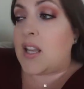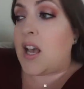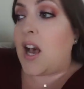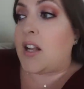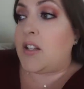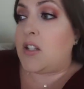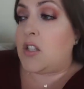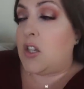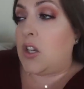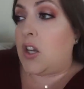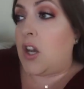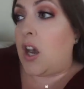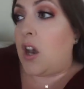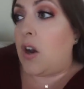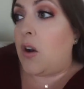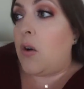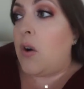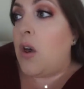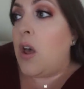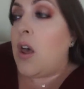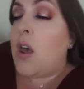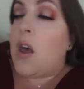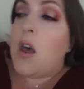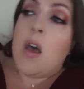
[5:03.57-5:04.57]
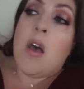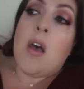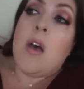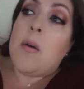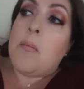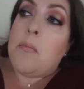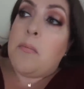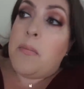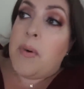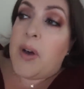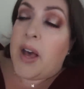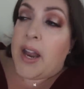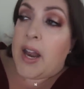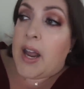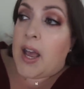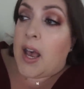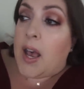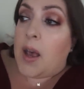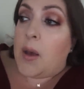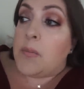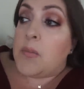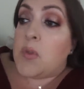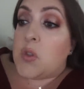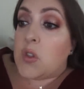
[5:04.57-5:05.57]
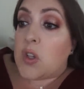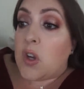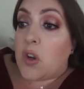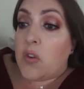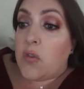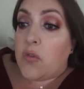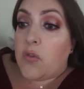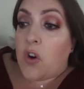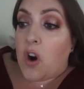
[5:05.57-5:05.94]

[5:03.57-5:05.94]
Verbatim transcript: got to go. But um so